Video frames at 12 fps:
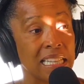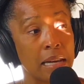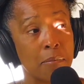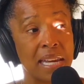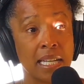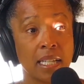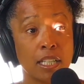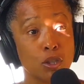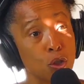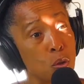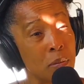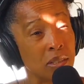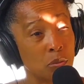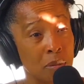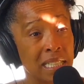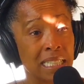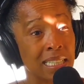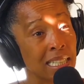They make too much
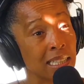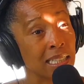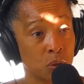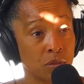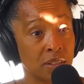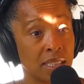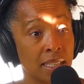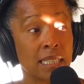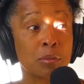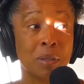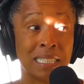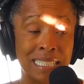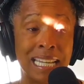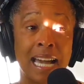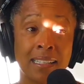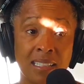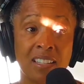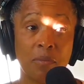money to get services, but
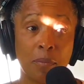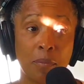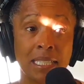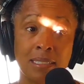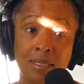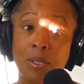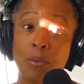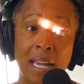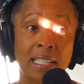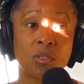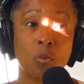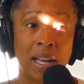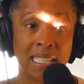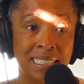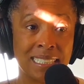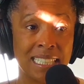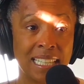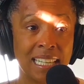not enough money to do X, Y,
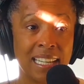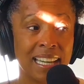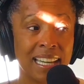Z.